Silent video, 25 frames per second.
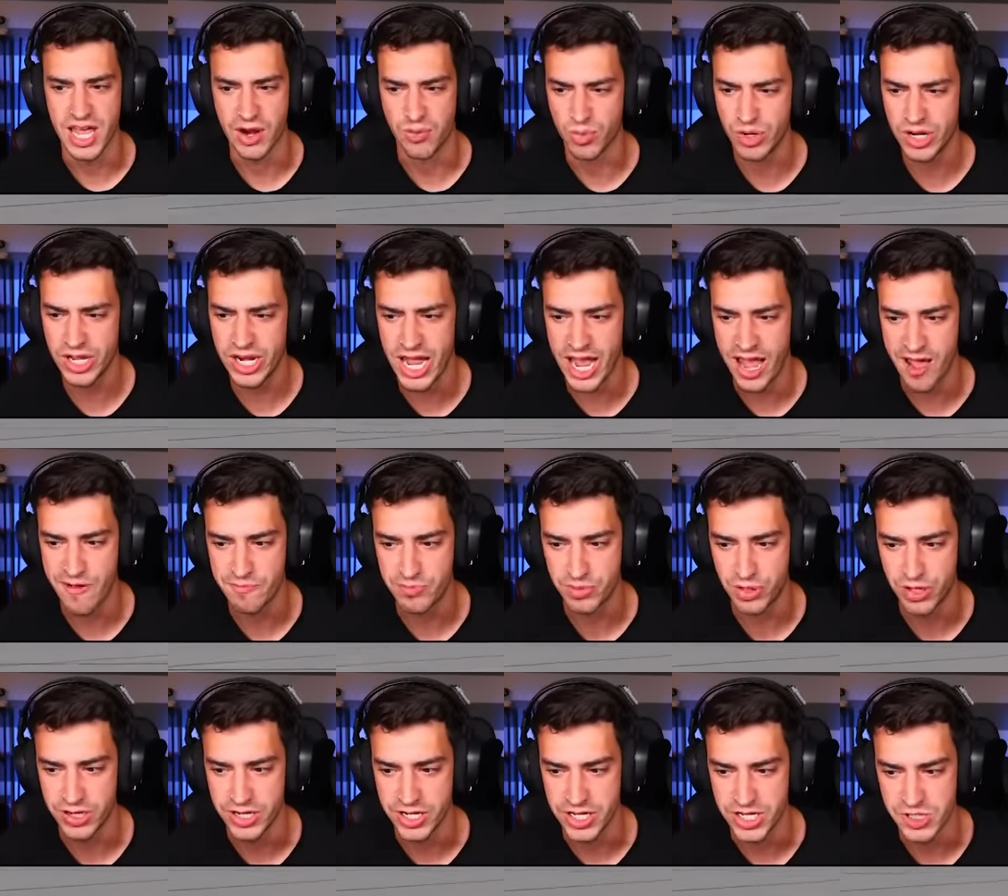yeah, we're gonna have
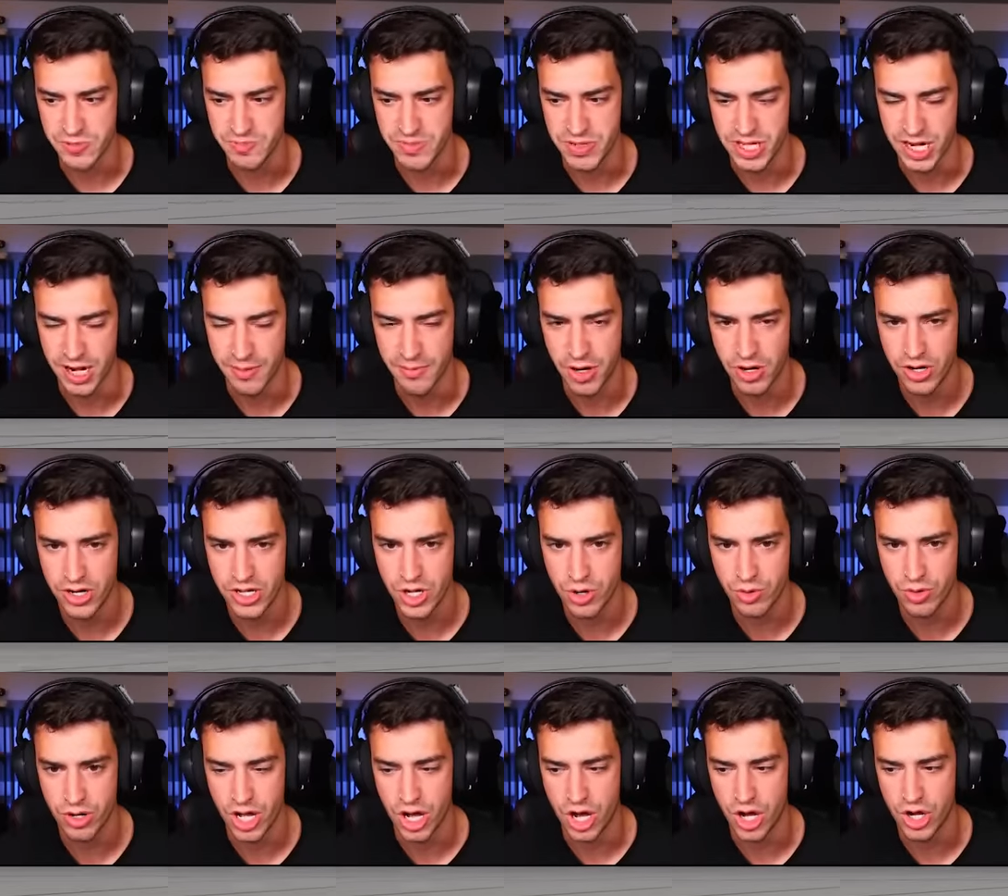plenty of speed. I'm already
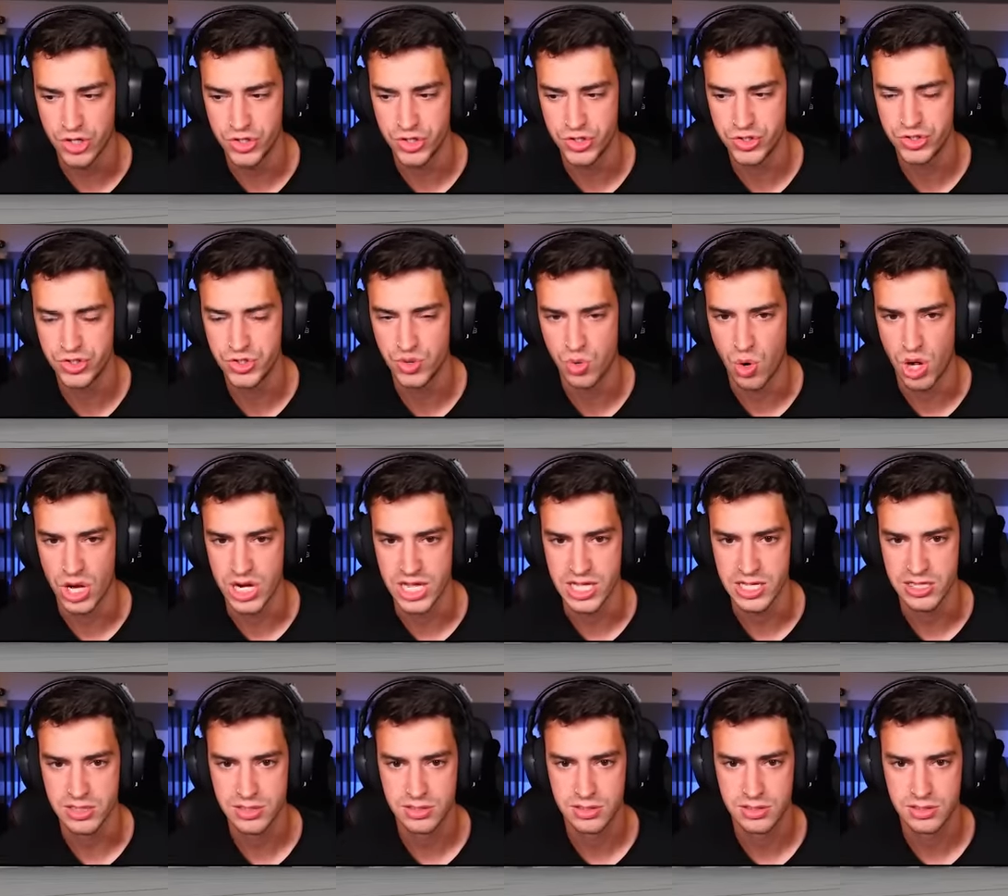going 120.